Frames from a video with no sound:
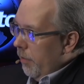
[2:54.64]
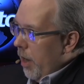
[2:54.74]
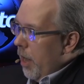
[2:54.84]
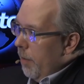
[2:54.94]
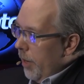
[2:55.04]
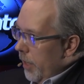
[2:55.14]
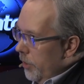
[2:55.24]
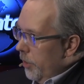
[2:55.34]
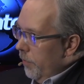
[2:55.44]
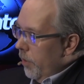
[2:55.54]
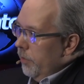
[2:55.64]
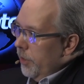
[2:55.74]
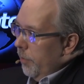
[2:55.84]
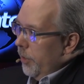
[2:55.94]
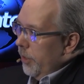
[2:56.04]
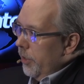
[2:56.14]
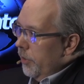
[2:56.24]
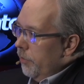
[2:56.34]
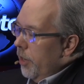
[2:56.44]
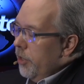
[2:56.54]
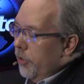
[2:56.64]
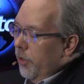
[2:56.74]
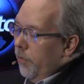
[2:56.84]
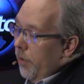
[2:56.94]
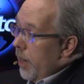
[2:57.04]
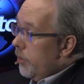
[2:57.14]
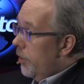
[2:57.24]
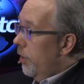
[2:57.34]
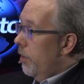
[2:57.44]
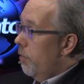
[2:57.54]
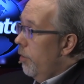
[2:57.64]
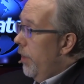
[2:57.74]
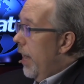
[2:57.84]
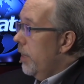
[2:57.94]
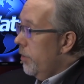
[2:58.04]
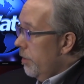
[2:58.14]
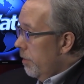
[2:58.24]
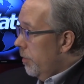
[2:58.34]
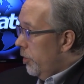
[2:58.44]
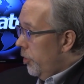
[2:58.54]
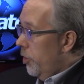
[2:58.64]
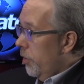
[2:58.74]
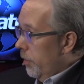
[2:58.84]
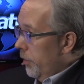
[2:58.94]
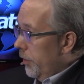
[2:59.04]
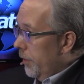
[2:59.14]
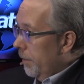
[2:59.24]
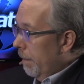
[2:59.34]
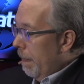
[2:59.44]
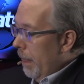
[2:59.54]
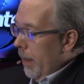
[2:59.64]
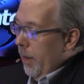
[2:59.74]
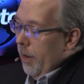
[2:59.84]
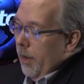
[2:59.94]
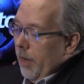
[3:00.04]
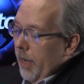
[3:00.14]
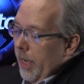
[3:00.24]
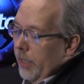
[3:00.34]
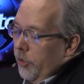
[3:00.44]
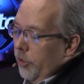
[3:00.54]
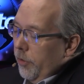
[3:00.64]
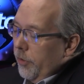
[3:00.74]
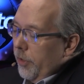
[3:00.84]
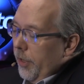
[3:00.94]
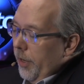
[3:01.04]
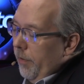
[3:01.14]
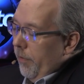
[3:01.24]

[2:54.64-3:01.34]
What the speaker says: haram, again, to devote something to destruction, if you actually look where that term is used, it's used